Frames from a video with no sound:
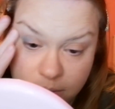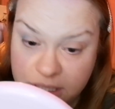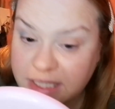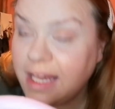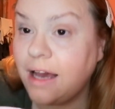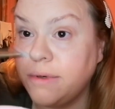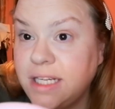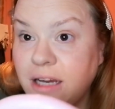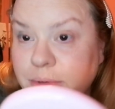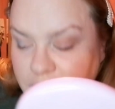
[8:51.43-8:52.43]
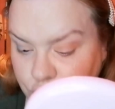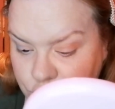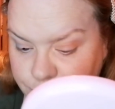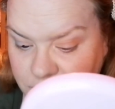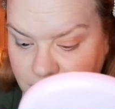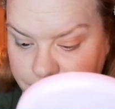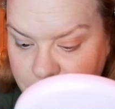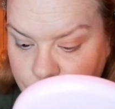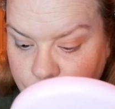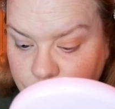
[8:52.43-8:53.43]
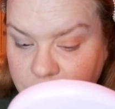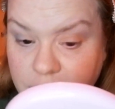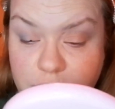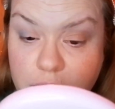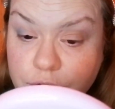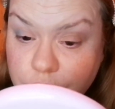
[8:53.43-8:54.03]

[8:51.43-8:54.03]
But see, I would happily just put that brown on and then